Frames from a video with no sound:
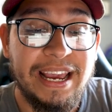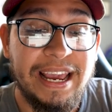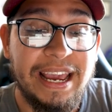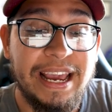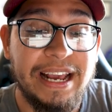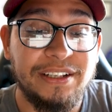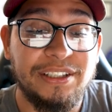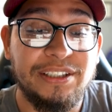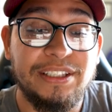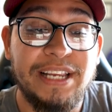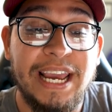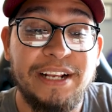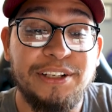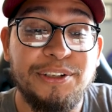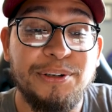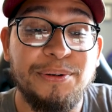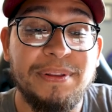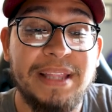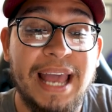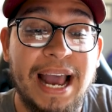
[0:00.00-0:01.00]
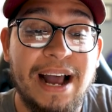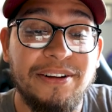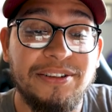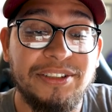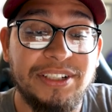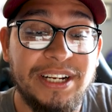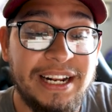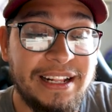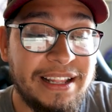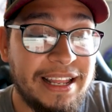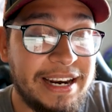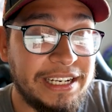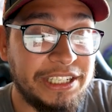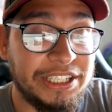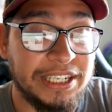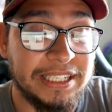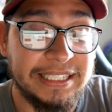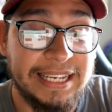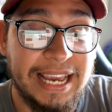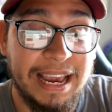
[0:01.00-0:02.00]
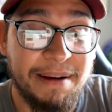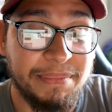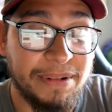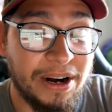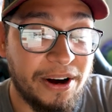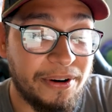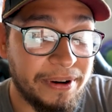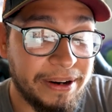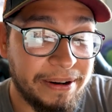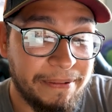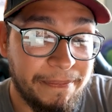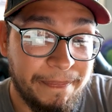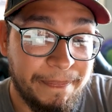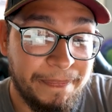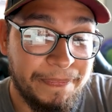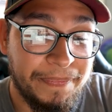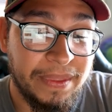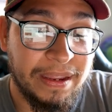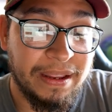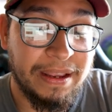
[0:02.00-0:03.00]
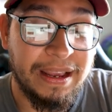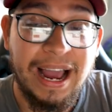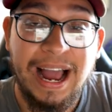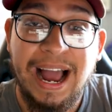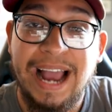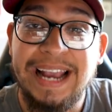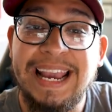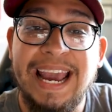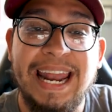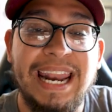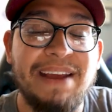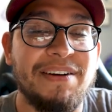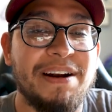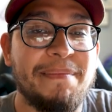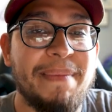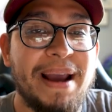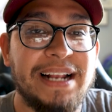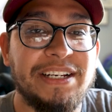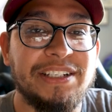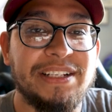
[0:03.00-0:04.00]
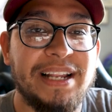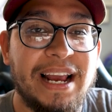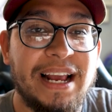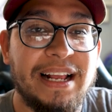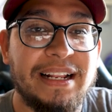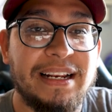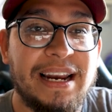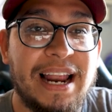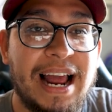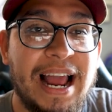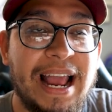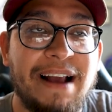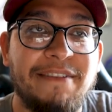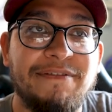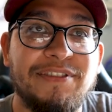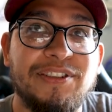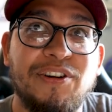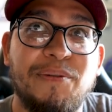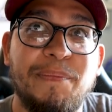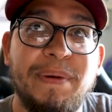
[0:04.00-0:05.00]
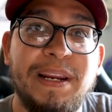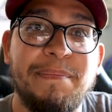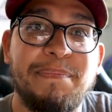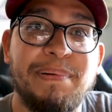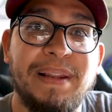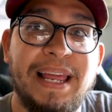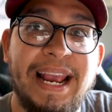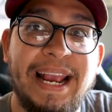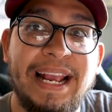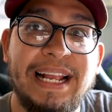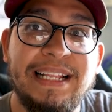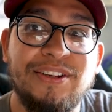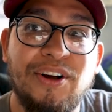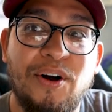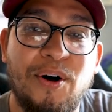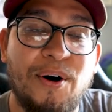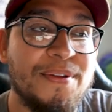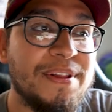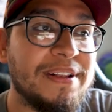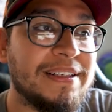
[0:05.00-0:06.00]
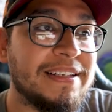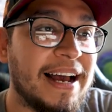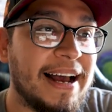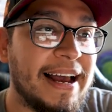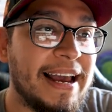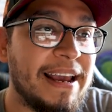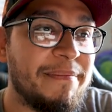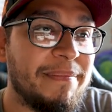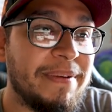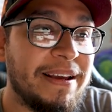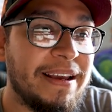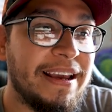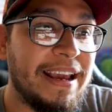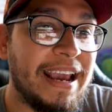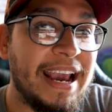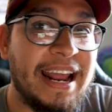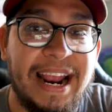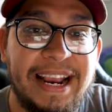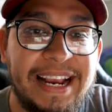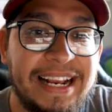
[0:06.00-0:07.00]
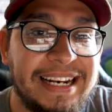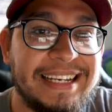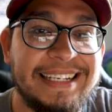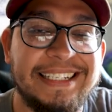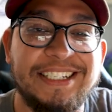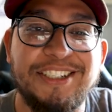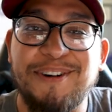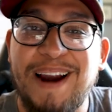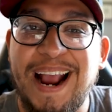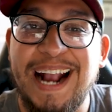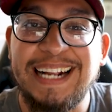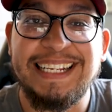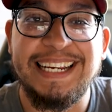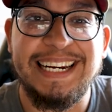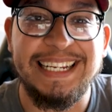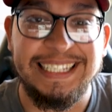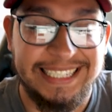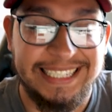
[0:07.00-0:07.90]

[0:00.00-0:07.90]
hit day 2000, and then he just kept going. I can't even imagine that. I have so many plans all the time, and I get distracted and